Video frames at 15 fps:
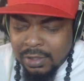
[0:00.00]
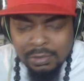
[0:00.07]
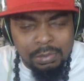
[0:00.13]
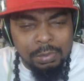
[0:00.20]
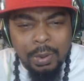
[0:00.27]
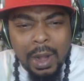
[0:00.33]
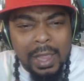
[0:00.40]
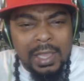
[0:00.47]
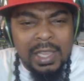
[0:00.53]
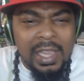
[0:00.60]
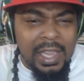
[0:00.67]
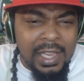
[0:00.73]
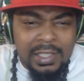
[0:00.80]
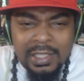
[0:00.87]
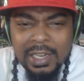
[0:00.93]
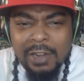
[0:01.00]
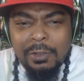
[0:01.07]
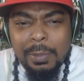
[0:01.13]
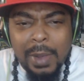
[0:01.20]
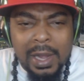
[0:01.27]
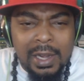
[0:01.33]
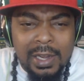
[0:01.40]
probably kids and
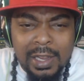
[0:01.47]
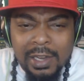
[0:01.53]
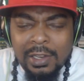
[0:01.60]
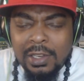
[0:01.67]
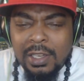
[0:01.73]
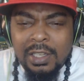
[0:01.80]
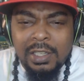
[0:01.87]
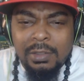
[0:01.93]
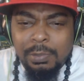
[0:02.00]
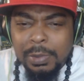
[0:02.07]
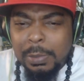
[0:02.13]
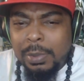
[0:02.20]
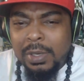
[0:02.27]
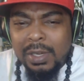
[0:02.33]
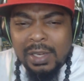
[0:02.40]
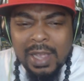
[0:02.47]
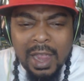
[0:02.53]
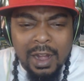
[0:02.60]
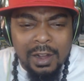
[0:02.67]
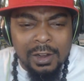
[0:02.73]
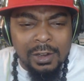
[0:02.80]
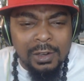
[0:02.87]
everybody there looking. People could have
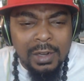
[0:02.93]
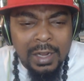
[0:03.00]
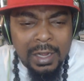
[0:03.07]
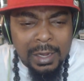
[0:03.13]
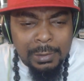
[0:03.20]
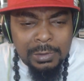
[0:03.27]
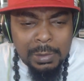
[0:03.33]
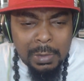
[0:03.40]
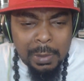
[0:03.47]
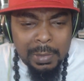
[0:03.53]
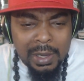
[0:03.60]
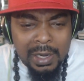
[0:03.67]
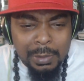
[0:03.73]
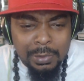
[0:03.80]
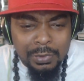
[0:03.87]
got hurt. I'm talking about, man, they were